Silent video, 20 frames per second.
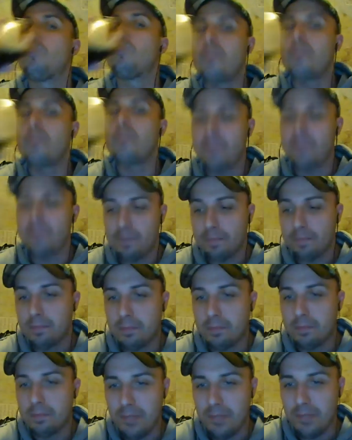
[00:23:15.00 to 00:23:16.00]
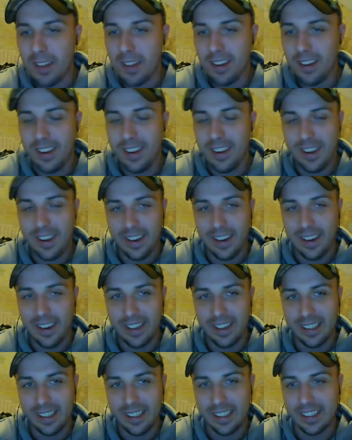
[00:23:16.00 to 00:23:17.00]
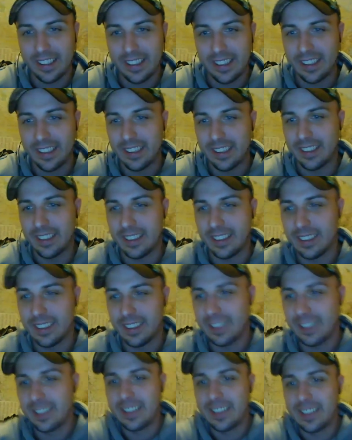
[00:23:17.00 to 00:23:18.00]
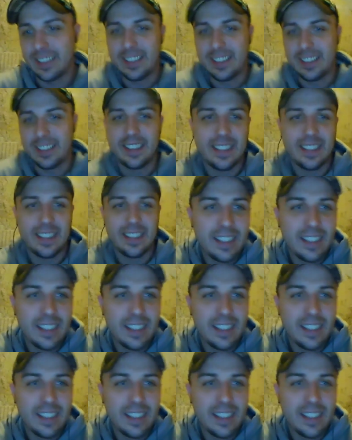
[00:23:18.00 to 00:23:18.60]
(no one is talking)